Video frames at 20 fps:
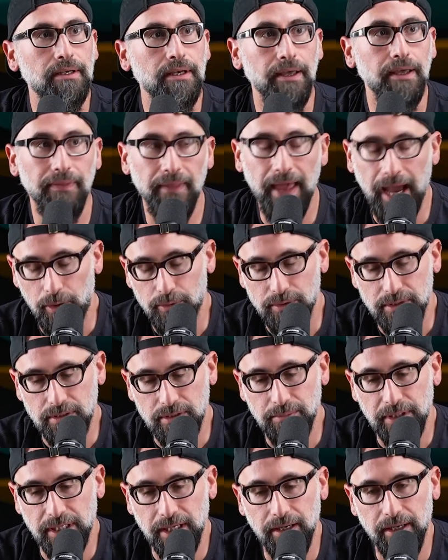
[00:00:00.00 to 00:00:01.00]
And that was
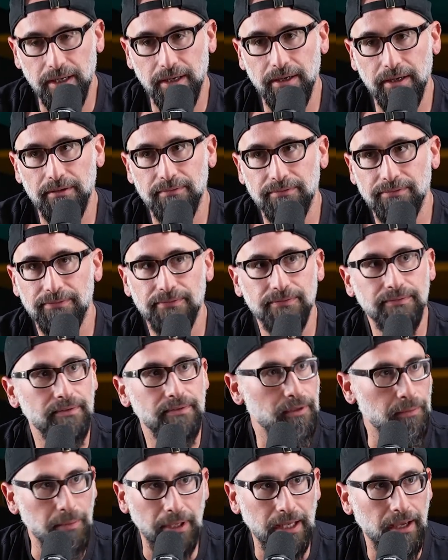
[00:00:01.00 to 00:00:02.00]
the beginning of
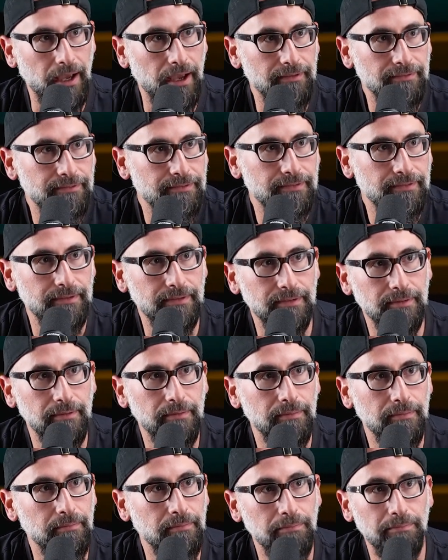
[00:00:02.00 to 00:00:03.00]
the BE Hive,
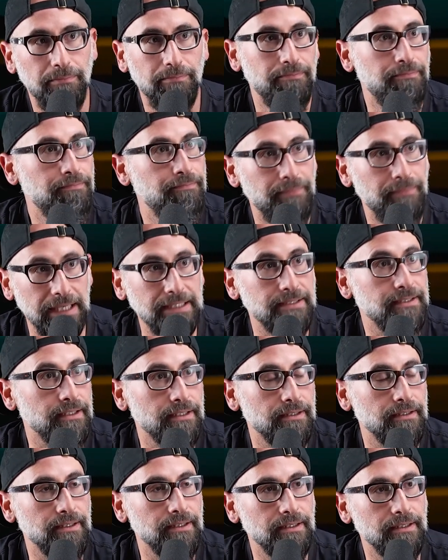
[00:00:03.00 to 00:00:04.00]

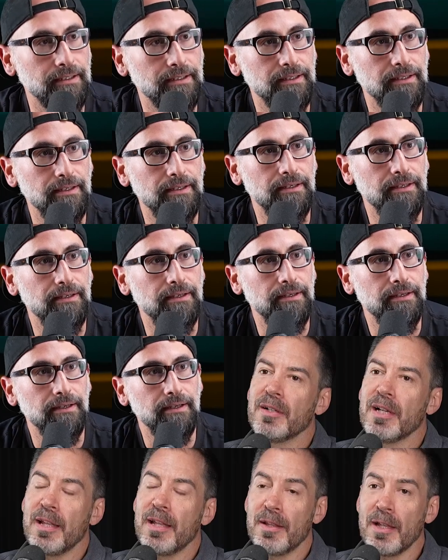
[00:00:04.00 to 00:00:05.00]
basically.
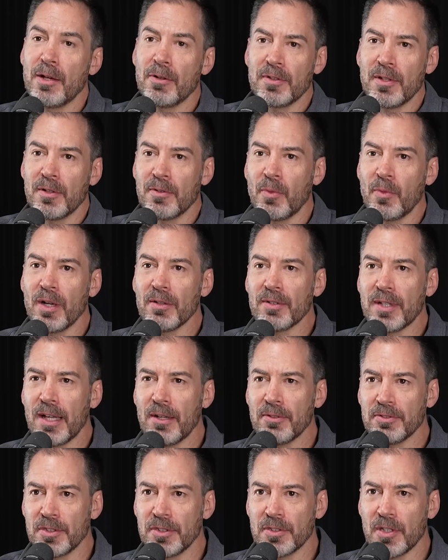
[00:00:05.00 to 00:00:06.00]
Wow. And the Wild
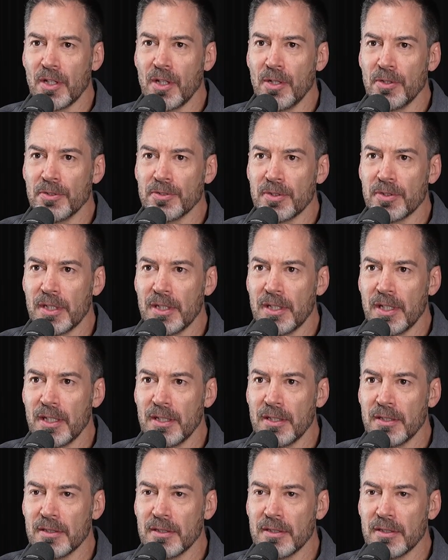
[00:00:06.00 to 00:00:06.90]
Cow just closed, didn't they?